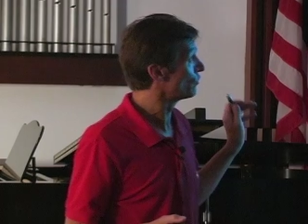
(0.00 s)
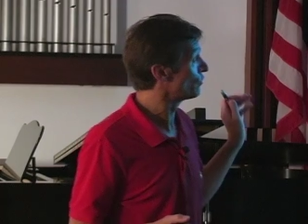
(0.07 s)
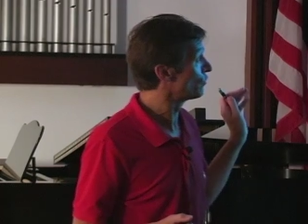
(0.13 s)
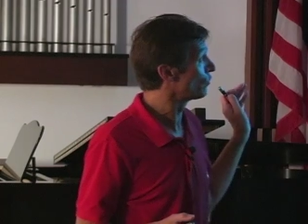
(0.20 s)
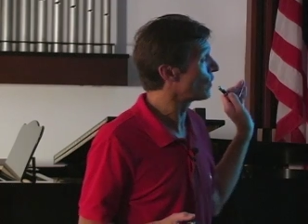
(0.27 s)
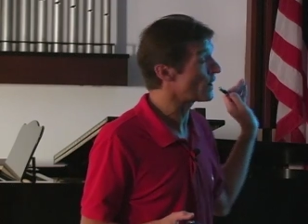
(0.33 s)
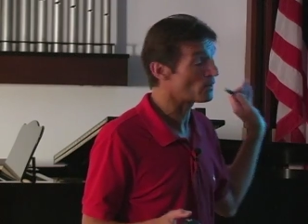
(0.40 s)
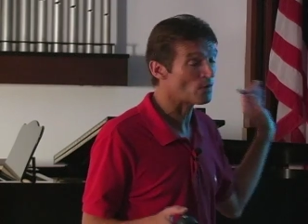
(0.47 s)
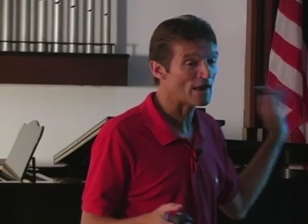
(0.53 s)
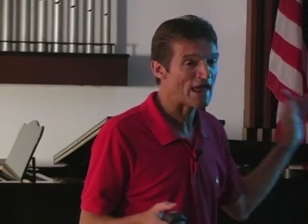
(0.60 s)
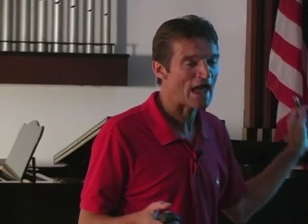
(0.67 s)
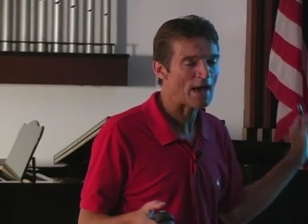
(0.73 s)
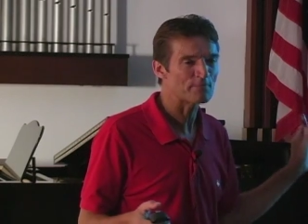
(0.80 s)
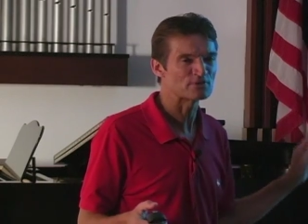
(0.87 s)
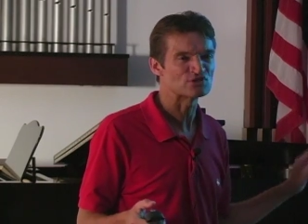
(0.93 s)
What
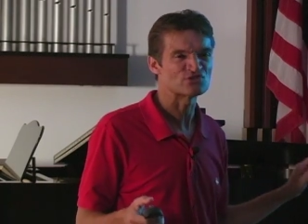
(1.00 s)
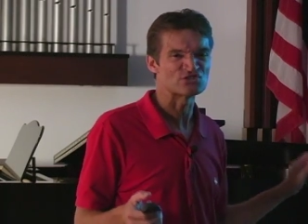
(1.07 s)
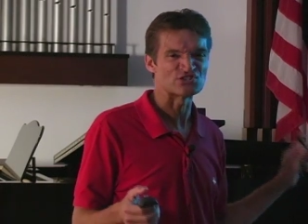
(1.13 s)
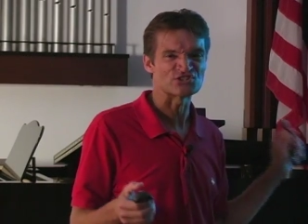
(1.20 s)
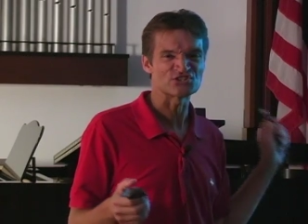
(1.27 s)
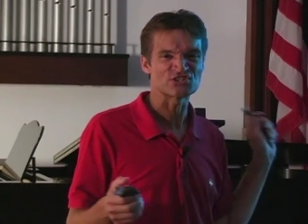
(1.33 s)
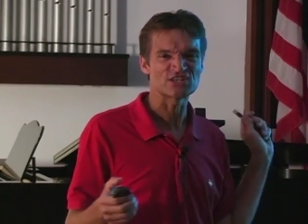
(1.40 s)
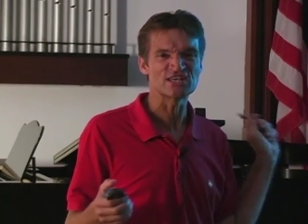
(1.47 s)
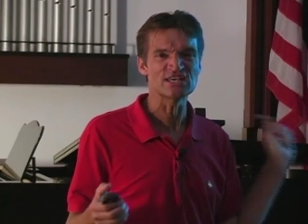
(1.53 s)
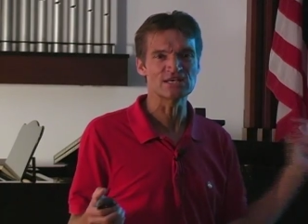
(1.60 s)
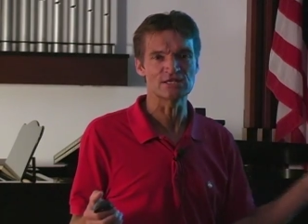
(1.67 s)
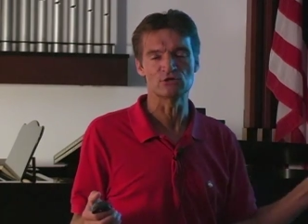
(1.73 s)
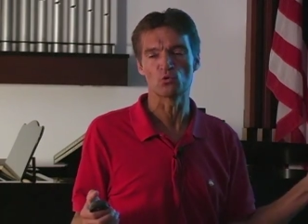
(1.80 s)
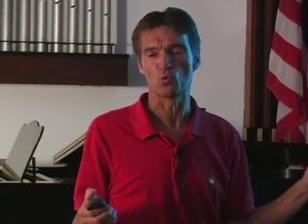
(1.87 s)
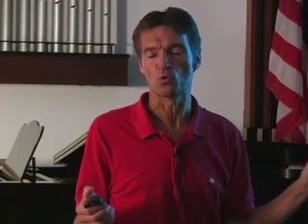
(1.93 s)
happens? The
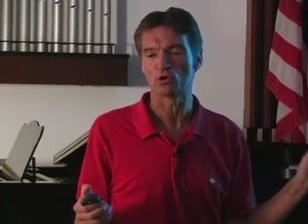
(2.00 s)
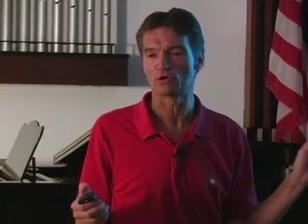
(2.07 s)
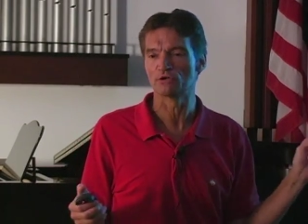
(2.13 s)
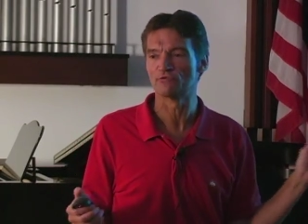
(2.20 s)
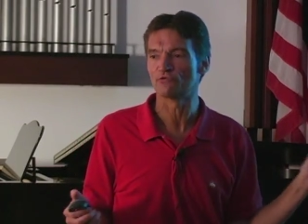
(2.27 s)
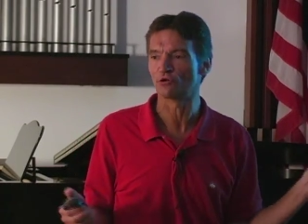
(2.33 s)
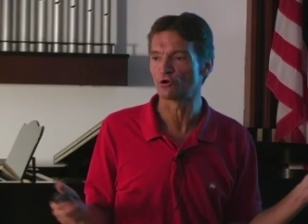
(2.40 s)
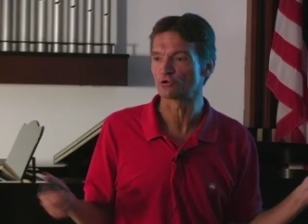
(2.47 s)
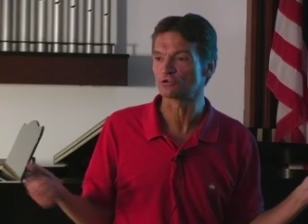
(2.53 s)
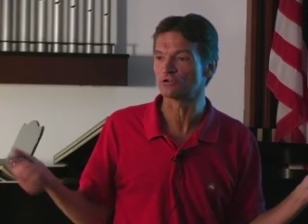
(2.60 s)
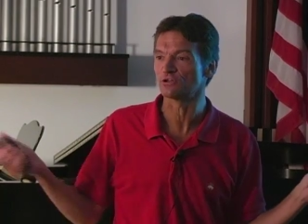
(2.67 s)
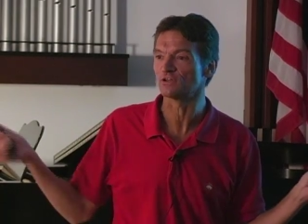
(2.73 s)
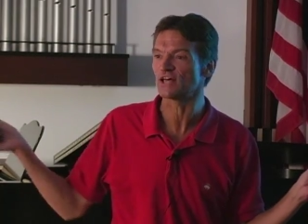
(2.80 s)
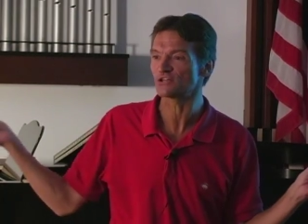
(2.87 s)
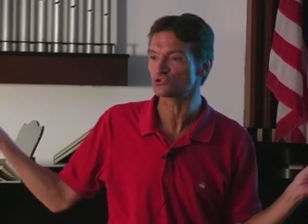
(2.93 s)
skin will convert
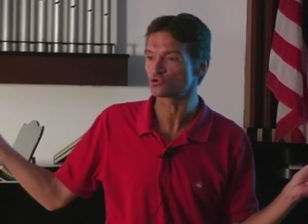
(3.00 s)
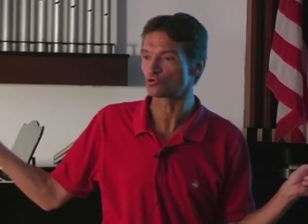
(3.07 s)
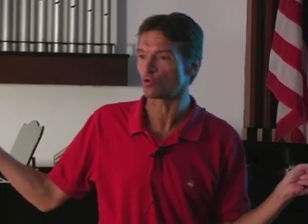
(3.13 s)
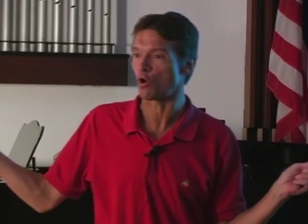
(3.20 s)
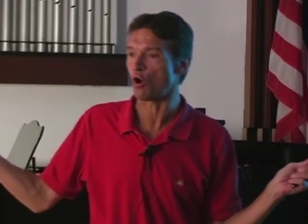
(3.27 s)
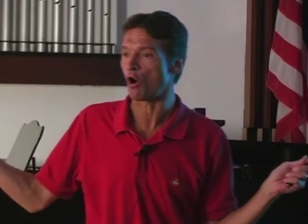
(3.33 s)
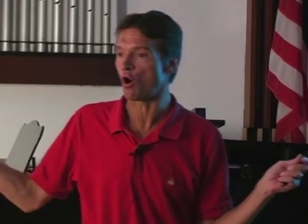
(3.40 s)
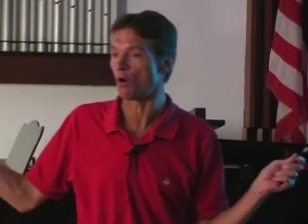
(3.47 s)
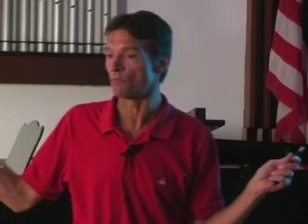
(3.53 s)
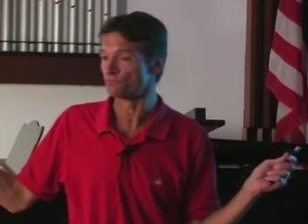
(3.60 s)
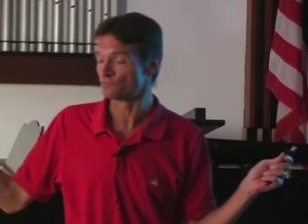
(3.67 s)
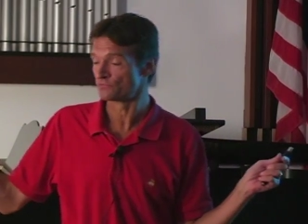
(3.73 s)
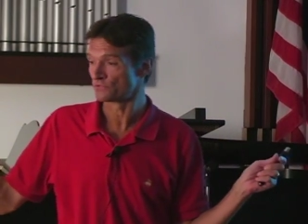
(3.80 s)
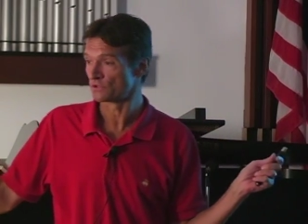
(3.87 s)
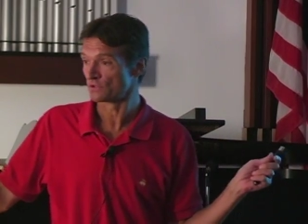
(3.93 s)
cholesterol.
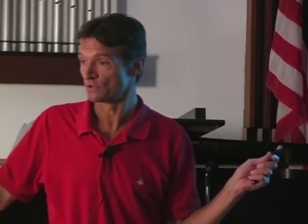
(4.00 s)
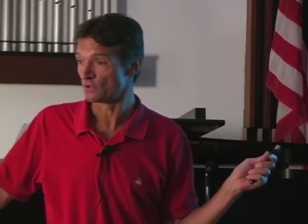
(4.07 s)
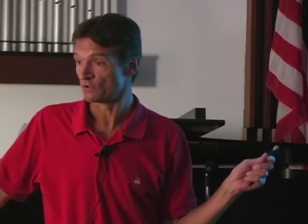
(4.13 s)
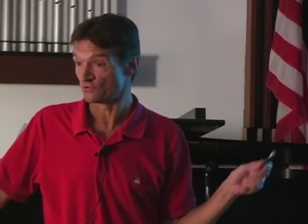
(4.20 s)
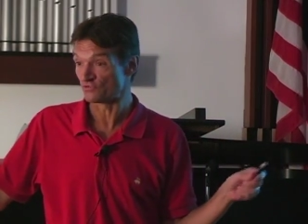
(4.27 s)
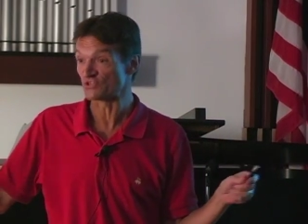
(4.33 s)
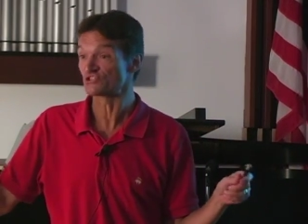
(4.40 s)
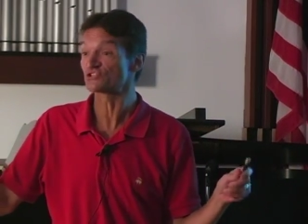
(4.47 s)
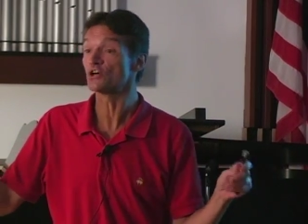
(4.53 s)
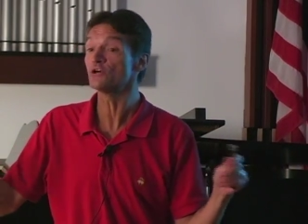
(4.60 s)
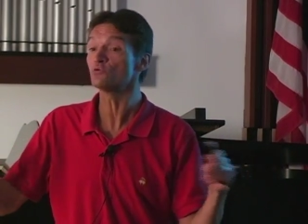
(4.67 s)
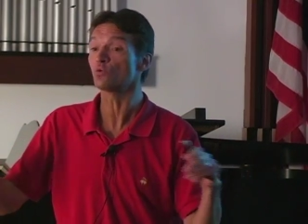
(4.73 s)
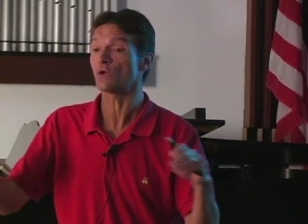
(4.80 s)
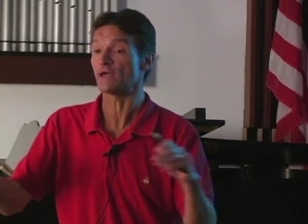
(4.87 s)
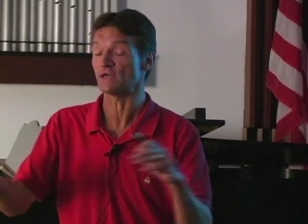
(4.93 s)

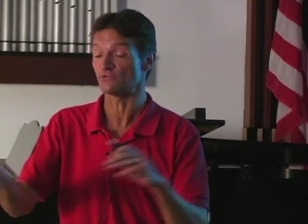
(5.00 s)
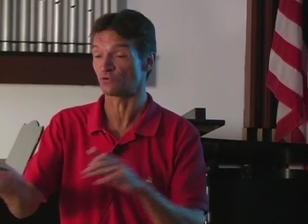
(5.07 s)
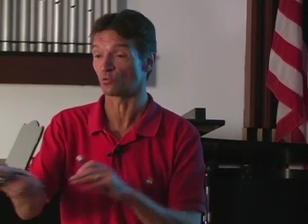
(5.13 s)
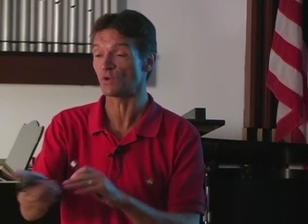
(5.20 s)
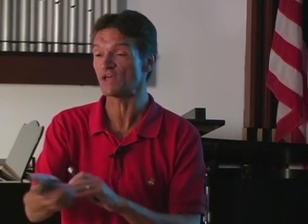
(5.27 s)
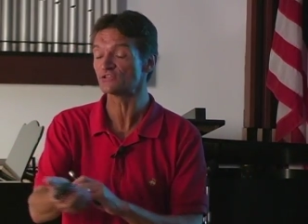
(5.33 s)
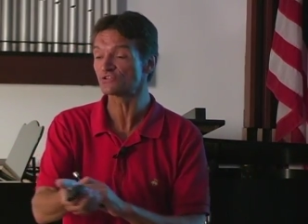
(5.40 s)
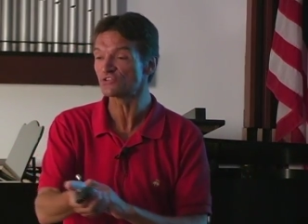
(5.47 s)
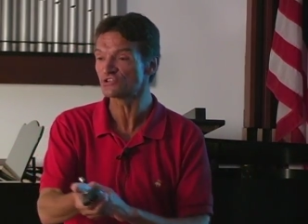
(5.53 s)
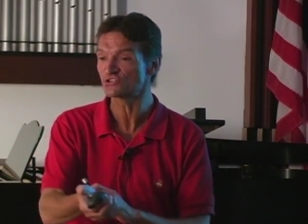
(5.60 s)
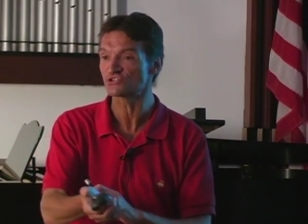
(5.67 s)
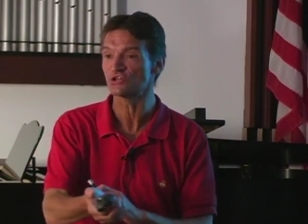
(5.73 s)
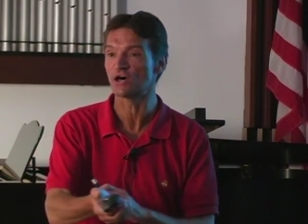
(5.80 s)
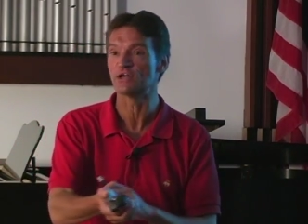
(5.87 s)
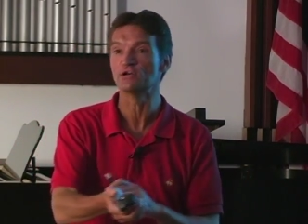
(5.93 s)
The rays of the
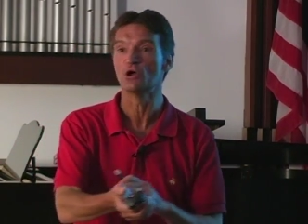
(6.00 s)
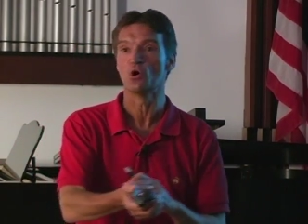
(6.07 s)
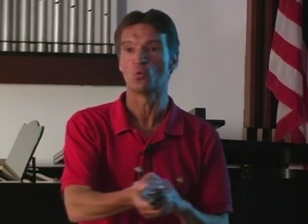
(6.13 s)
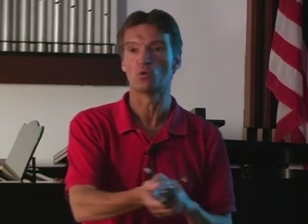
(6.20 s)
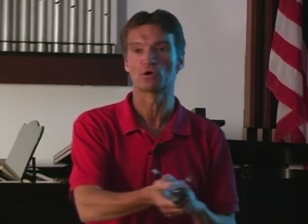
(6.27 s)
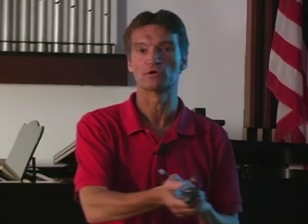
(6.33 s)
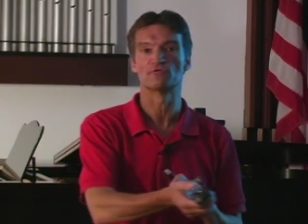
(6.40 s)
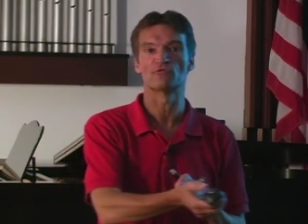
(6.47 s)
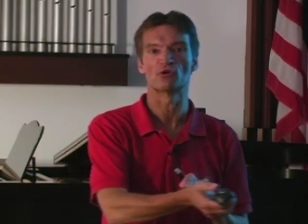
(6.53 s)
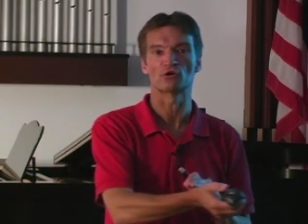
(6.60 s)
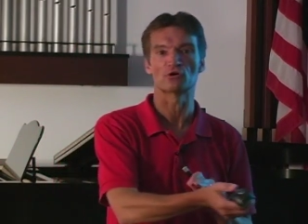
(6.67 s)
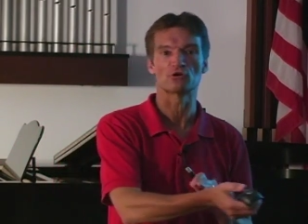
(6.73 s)
sun will convert